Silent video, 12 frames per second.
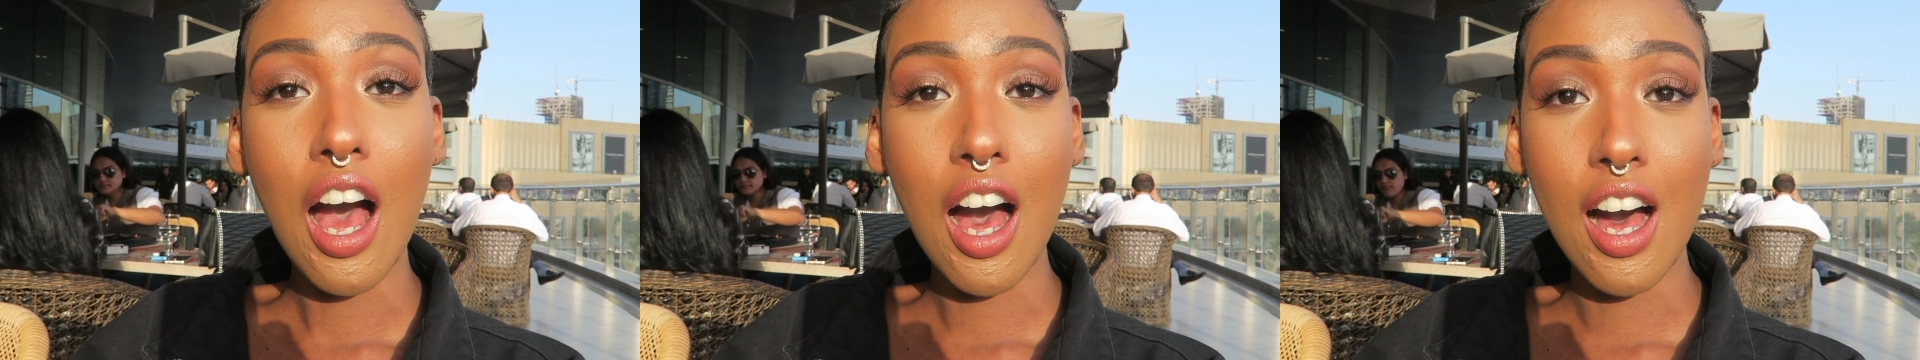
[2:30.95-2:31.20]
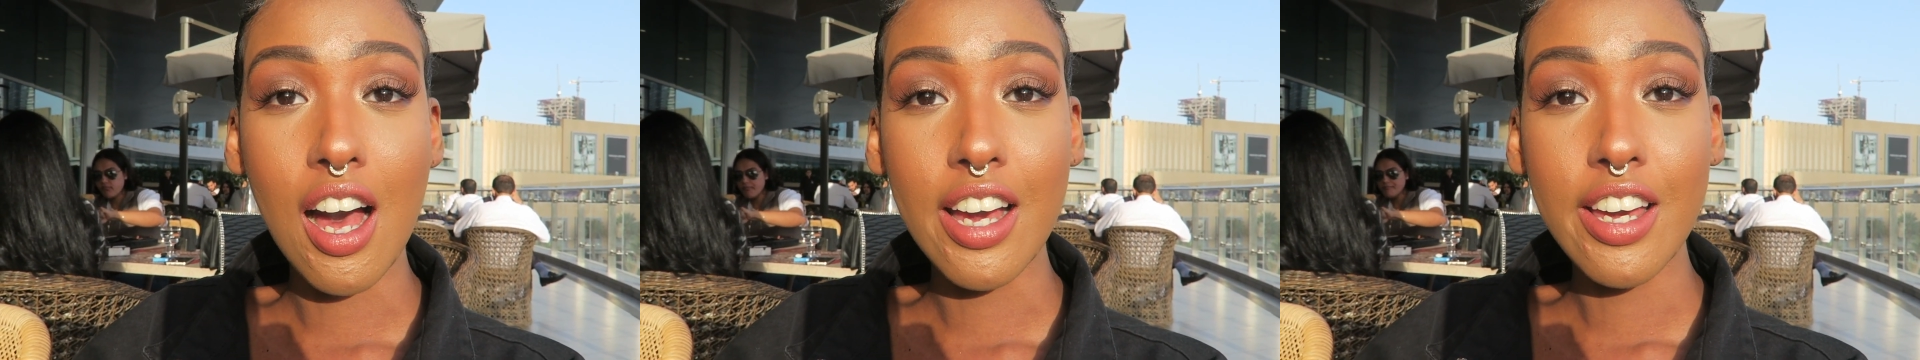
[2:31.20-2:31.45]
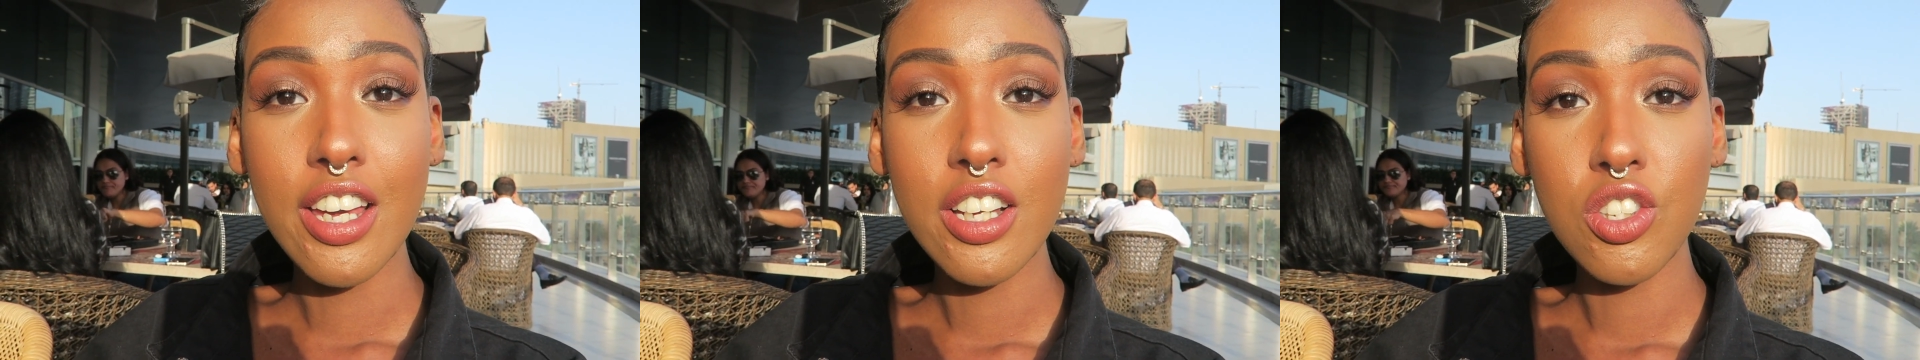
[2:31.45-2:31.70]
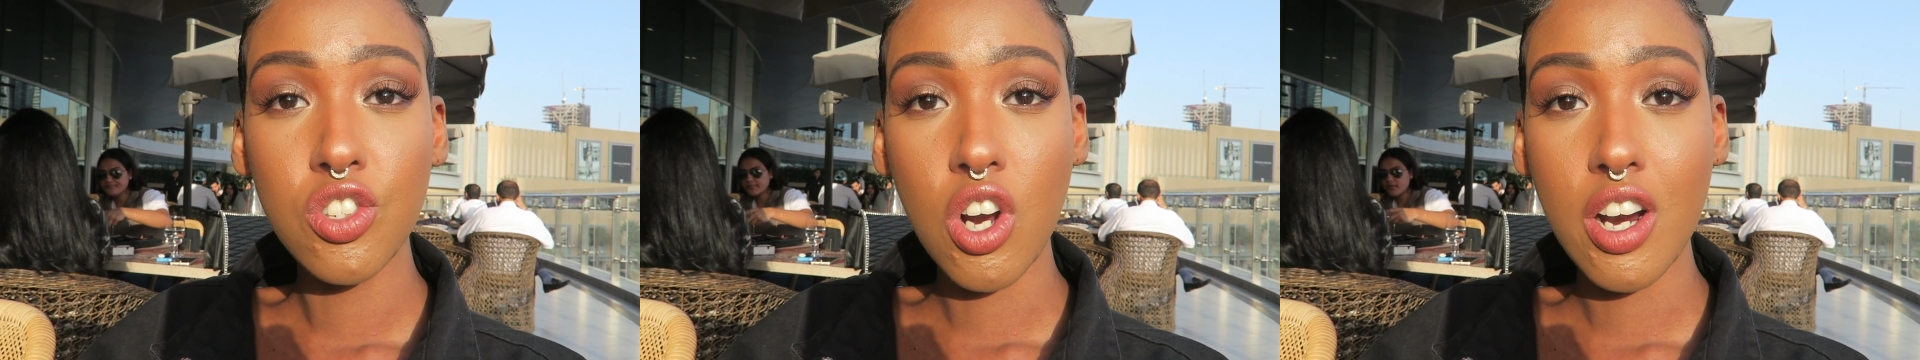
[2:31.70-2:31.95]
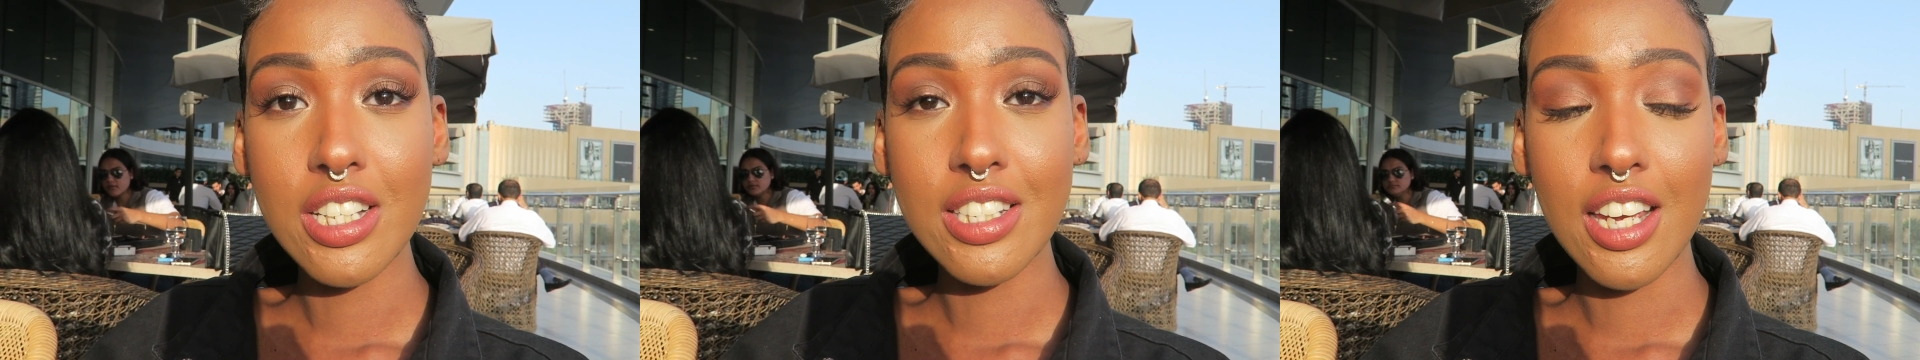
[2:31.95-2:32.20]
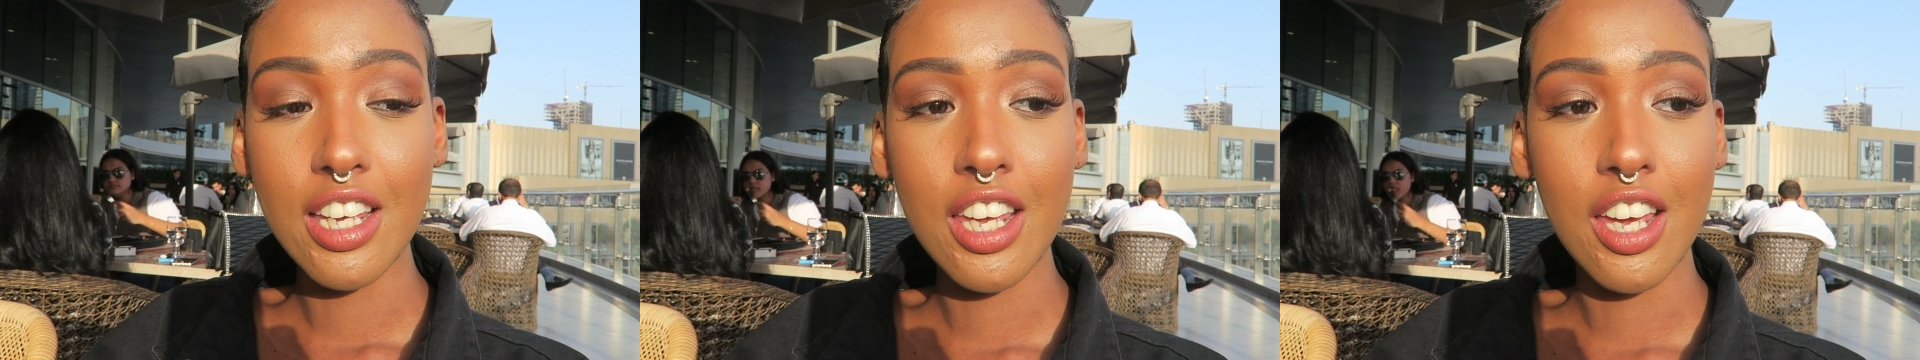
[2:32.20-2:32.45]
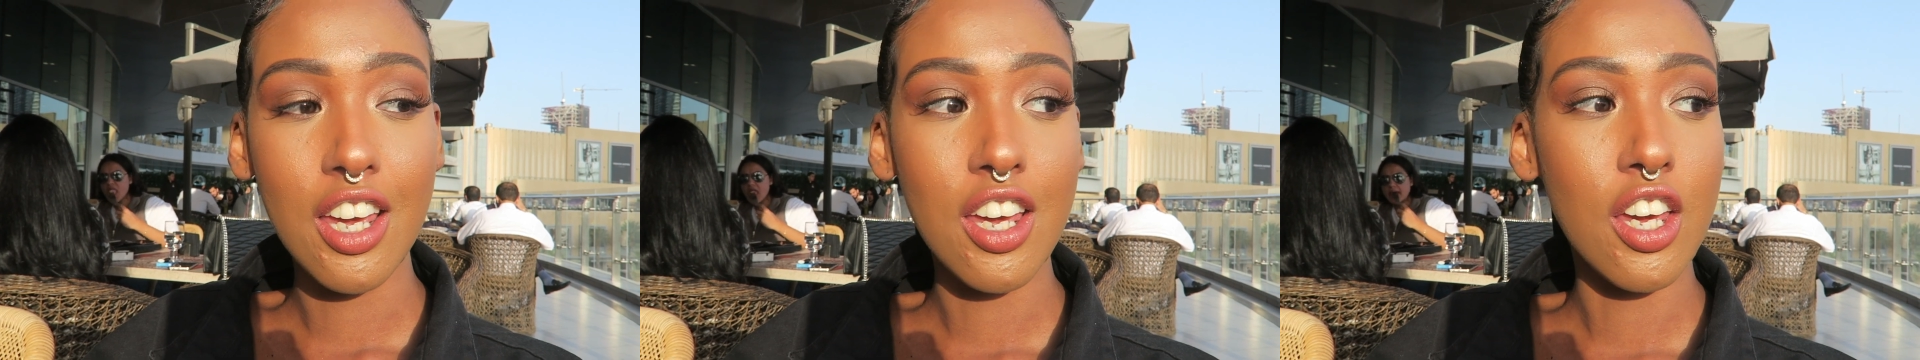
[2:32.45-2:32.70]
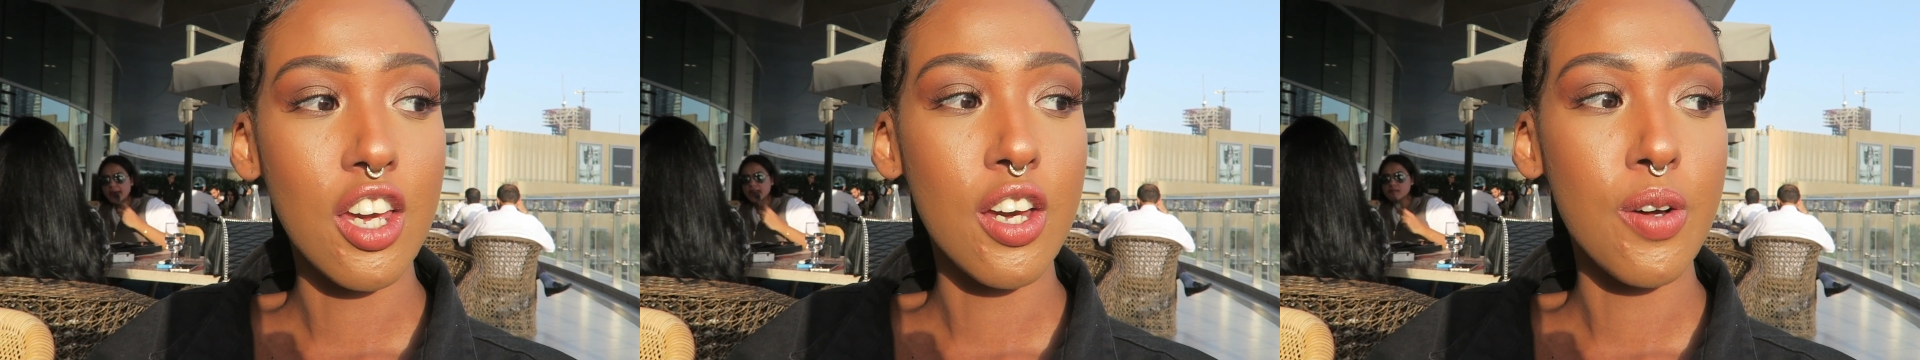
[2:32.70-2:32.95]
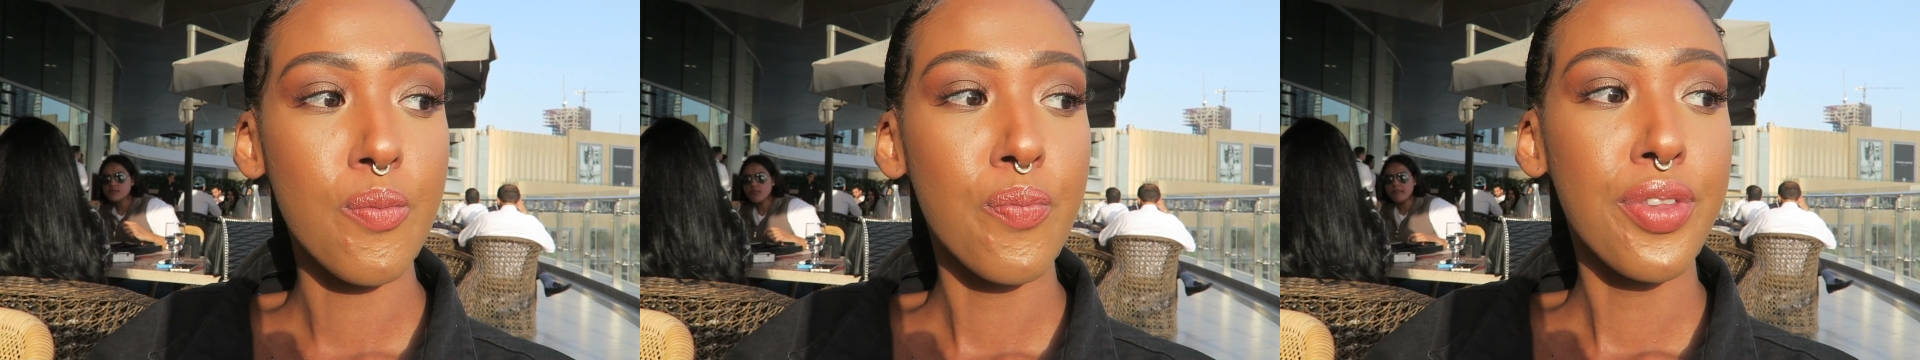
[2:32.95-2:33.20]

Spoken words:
I started taking